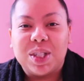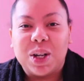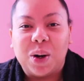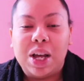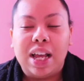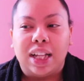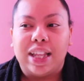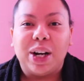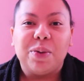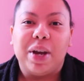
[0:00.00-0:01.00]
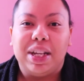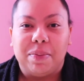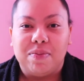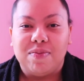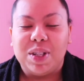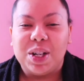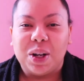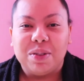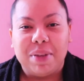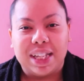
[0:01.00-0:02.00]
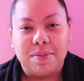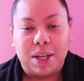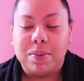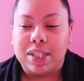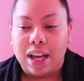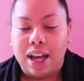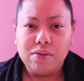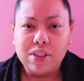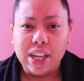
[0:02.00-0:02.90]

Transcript: So that already, makes me upset.